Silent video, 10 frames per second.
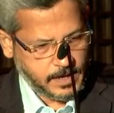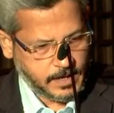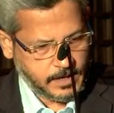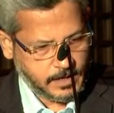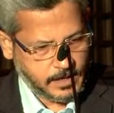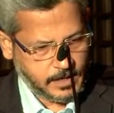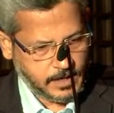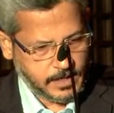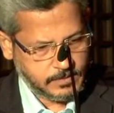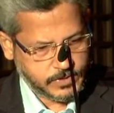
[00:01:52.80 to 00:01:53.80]
and
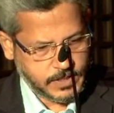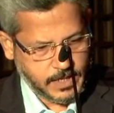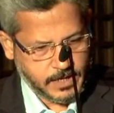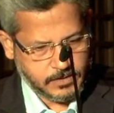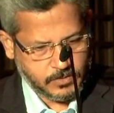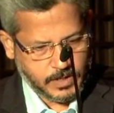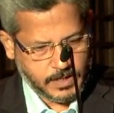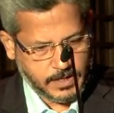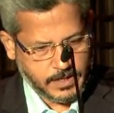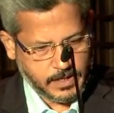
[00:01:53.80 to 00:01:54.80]
LMCA to
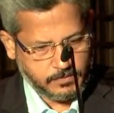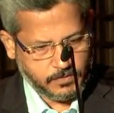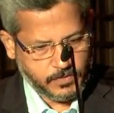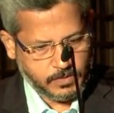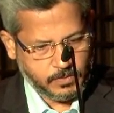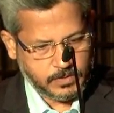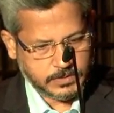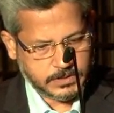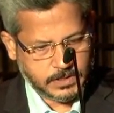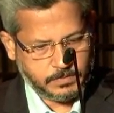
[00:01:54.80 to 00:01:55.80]
LAD FFR
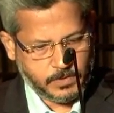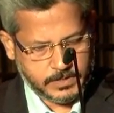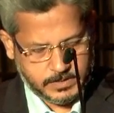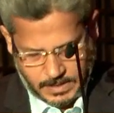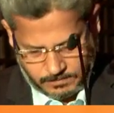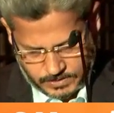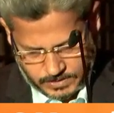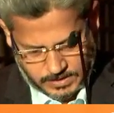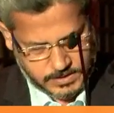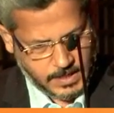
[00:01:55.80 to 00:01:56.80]
was
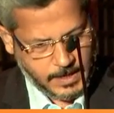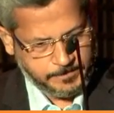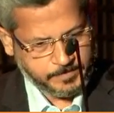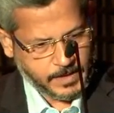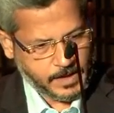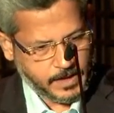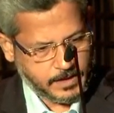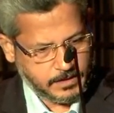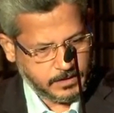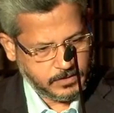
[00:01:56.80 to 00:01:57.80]
0.76.
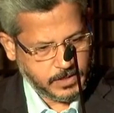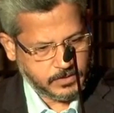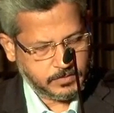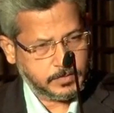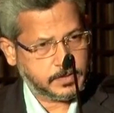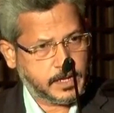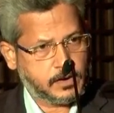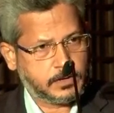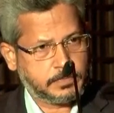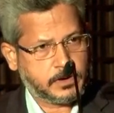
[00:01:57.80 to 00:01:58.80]
And you need to
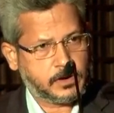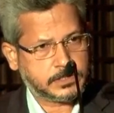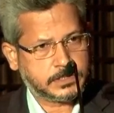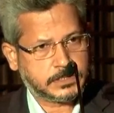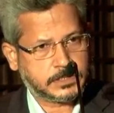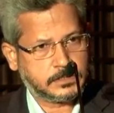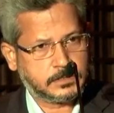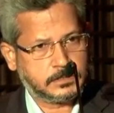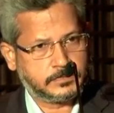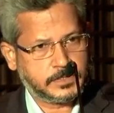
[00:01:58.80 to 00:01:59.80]
take all precautions
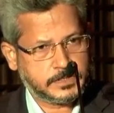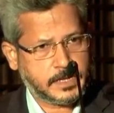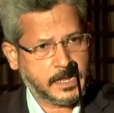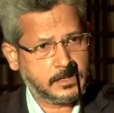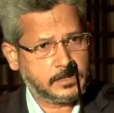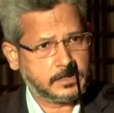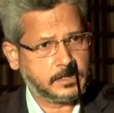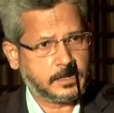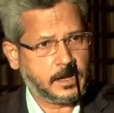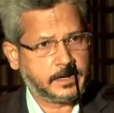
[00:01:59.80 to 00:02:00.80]
of disengaging
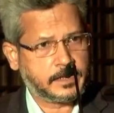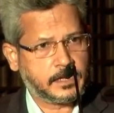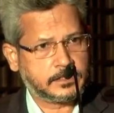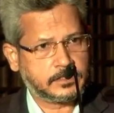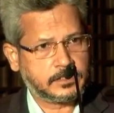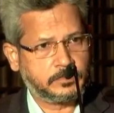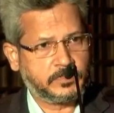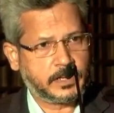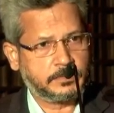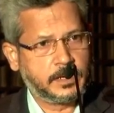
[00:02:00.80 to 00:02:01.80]
the guide catheter
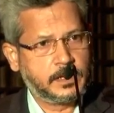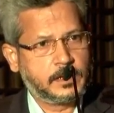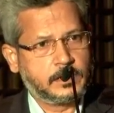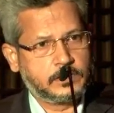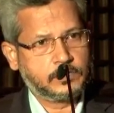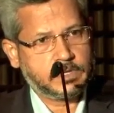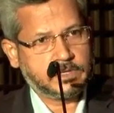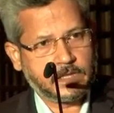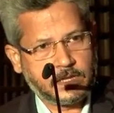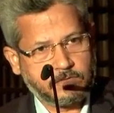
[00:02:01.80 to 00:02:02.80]
while
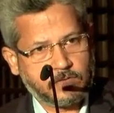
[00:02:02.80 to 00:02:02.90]
doing the